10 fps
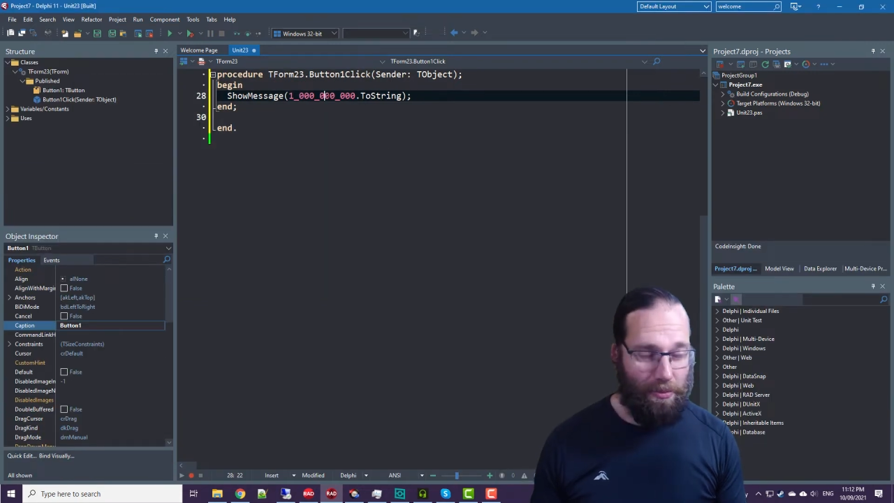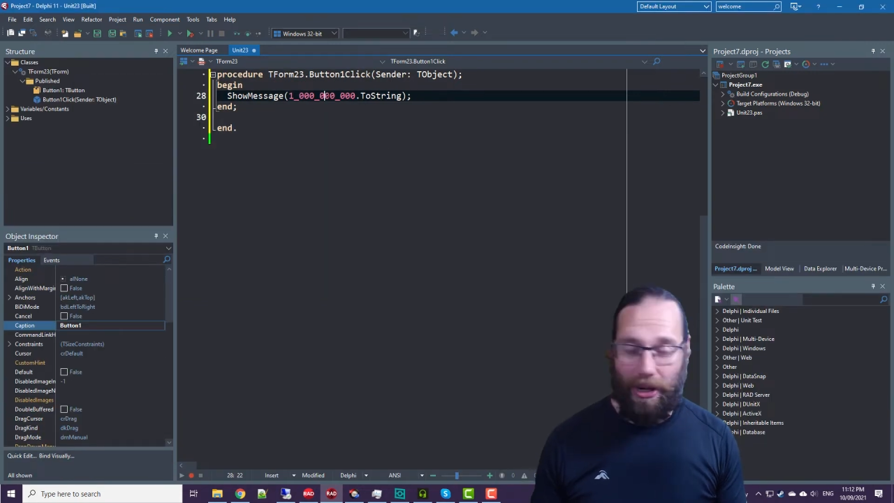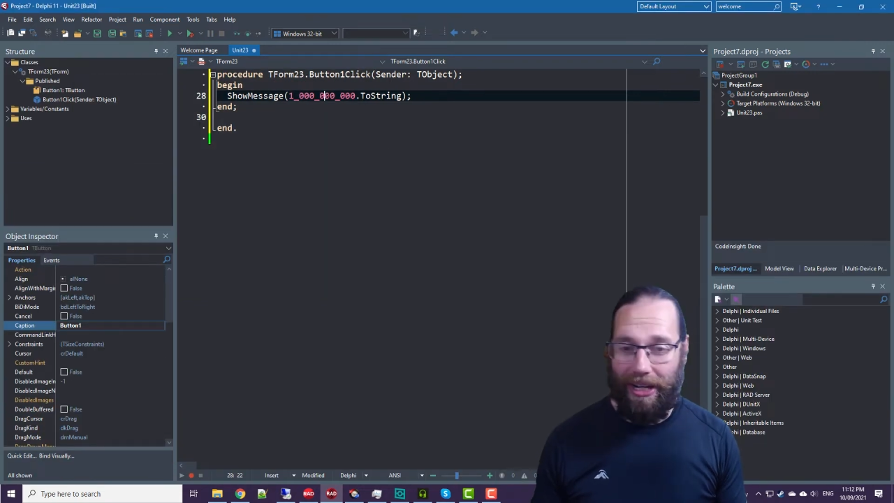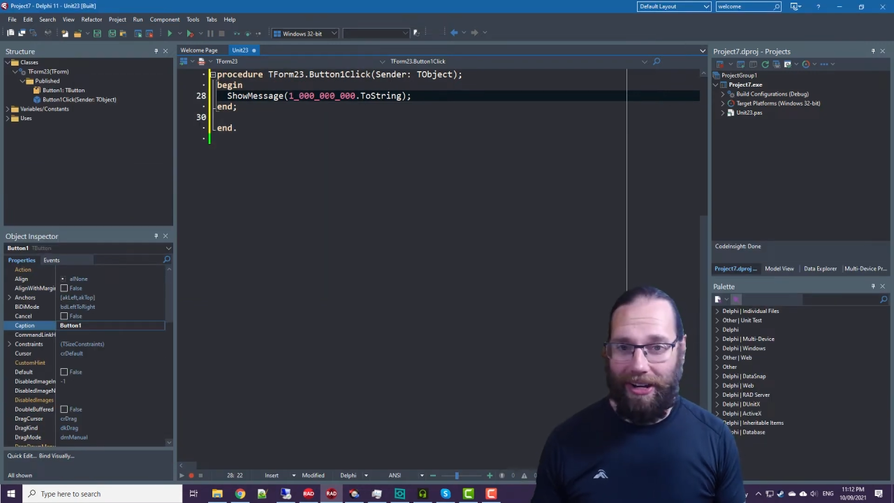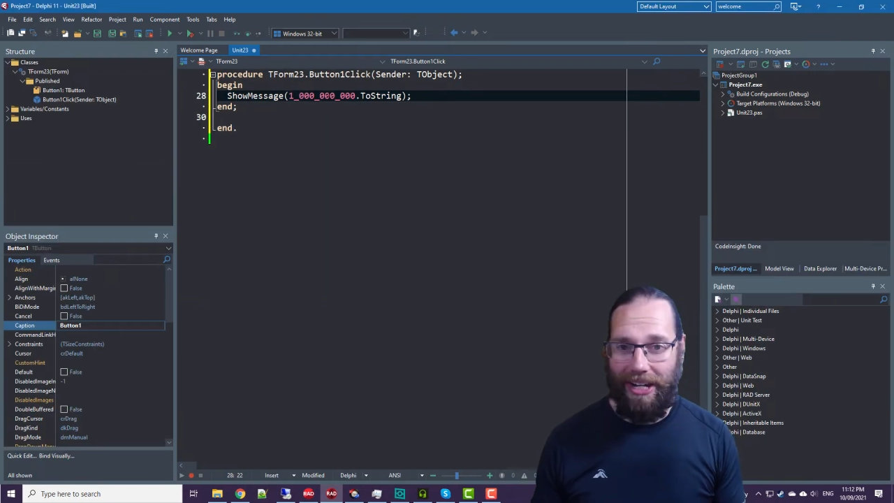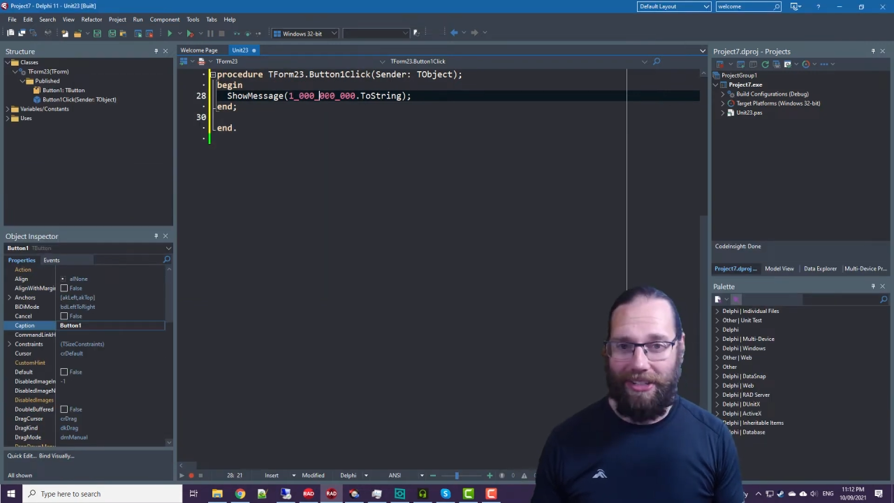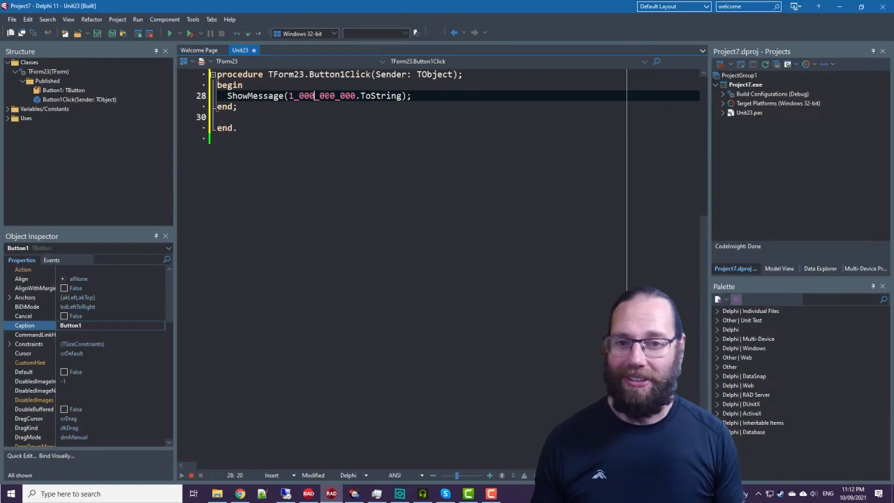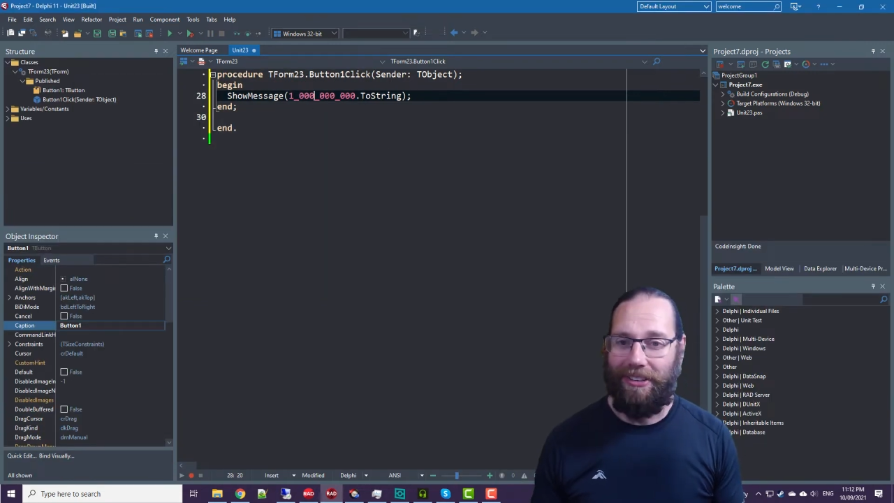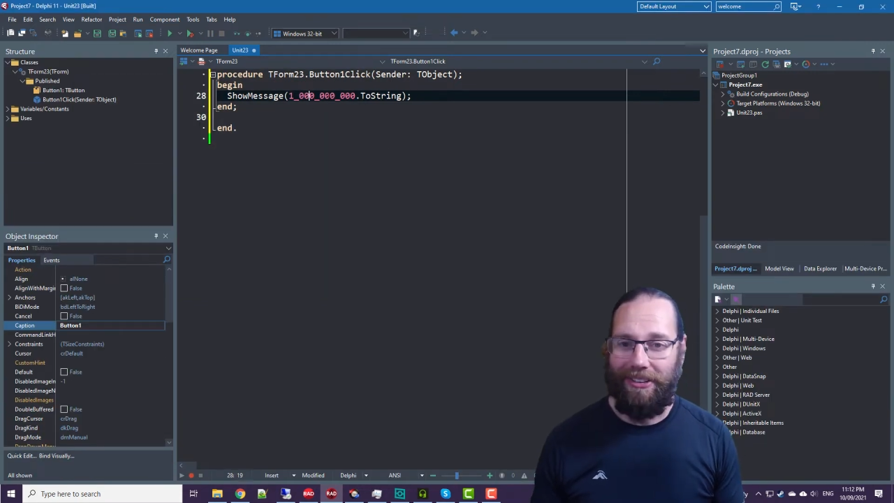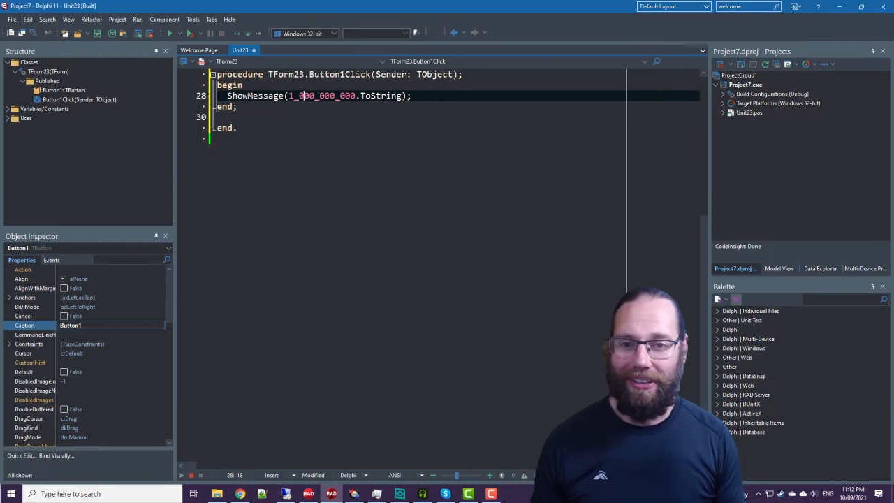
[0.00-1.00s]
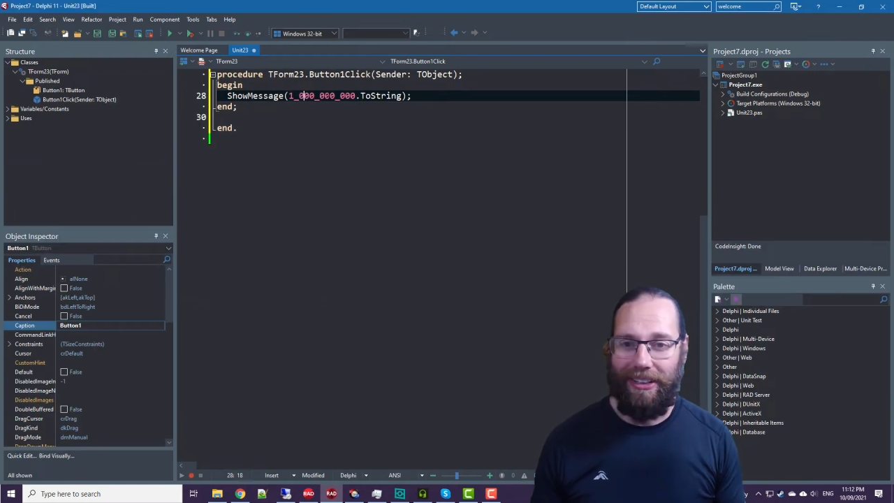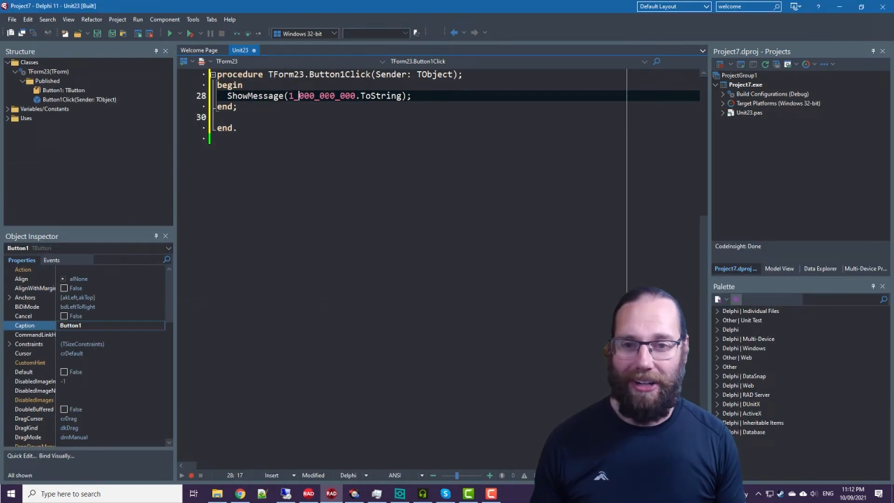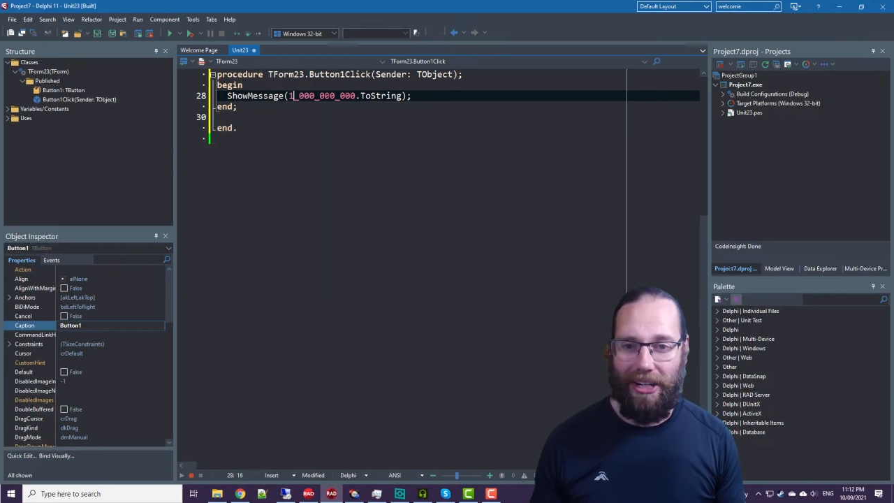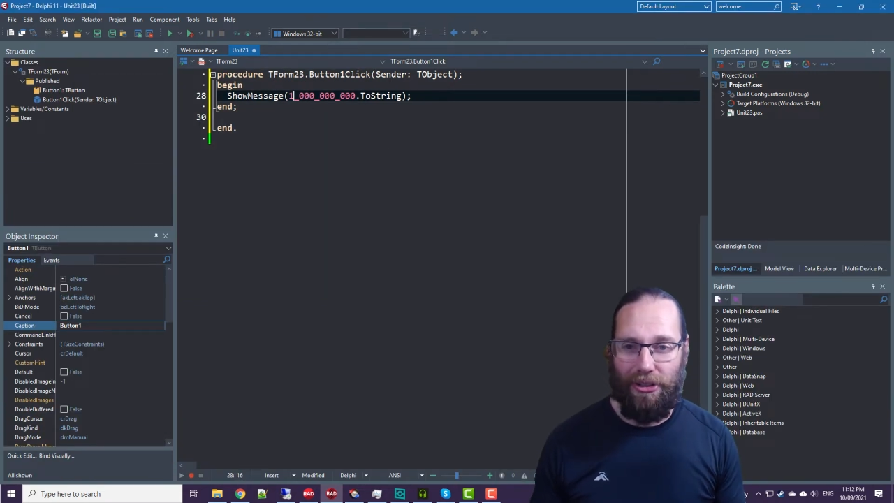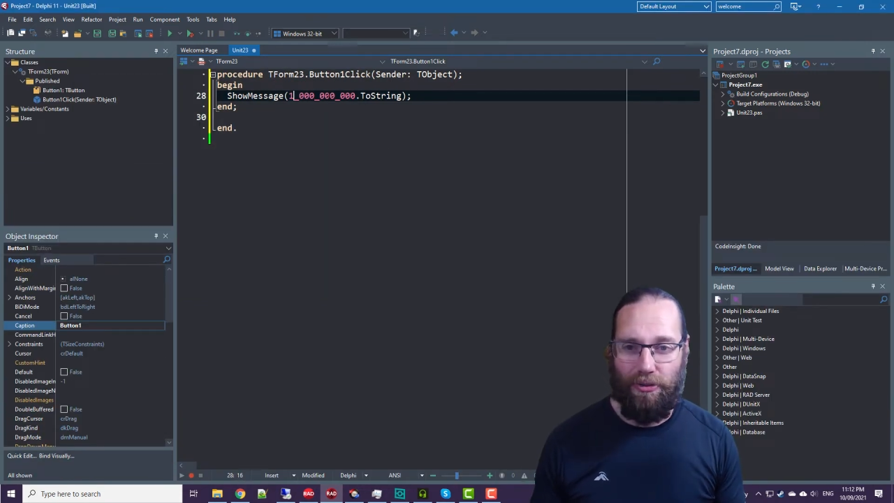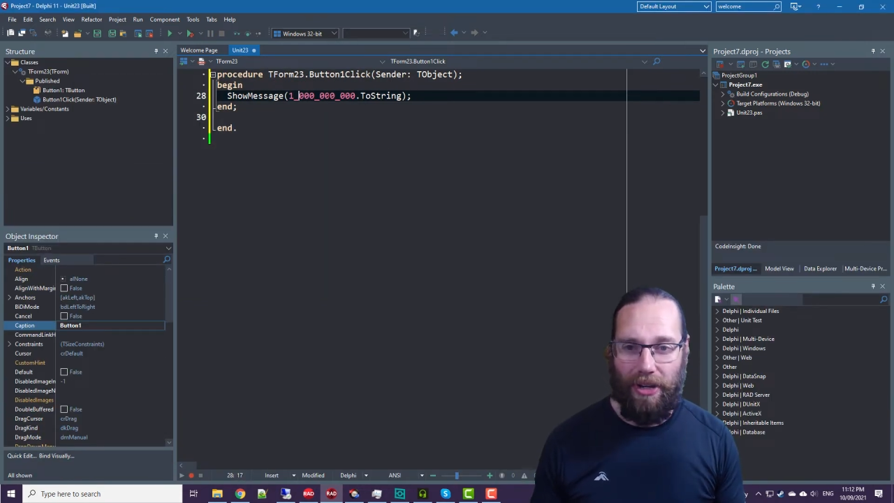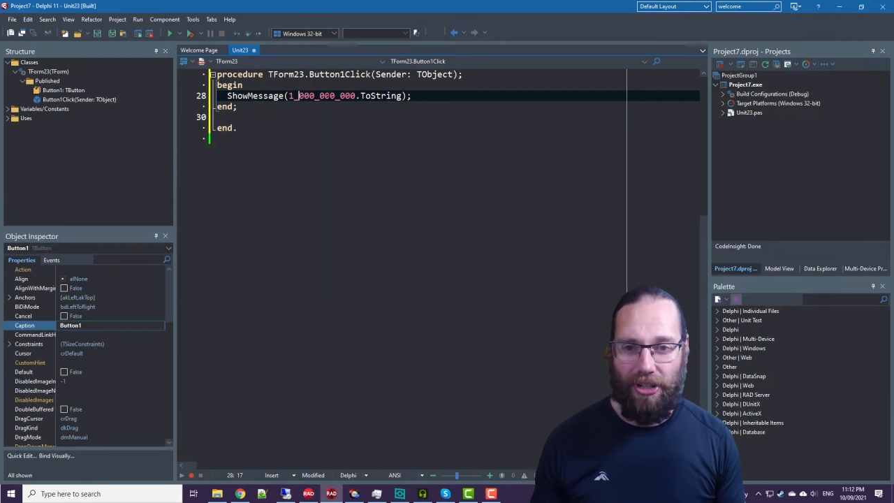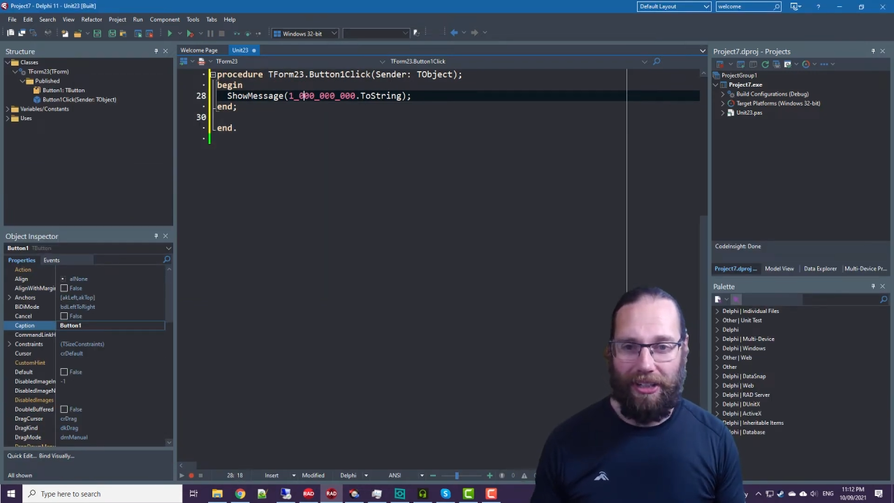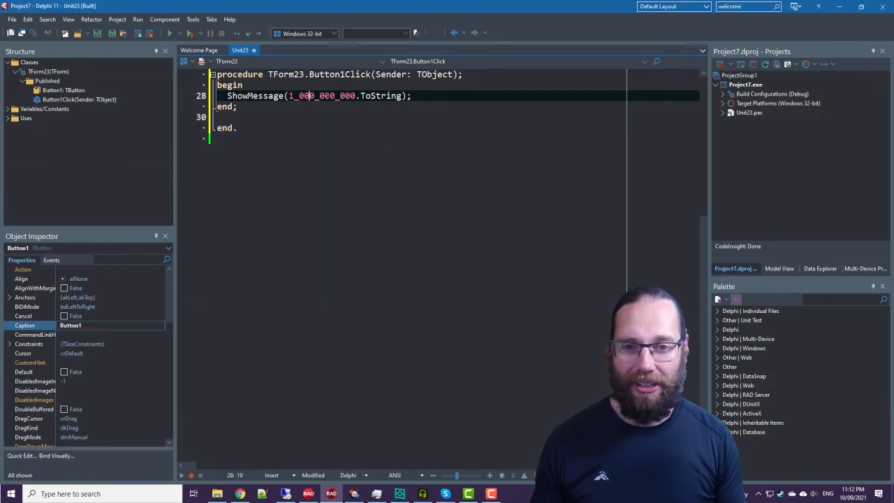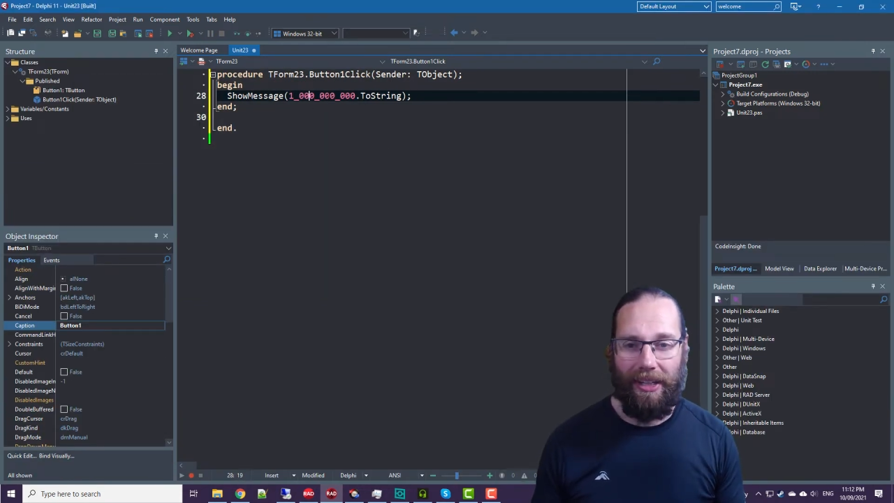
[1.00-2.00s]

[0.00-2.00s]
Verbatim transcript: pretty nice, nice new feature.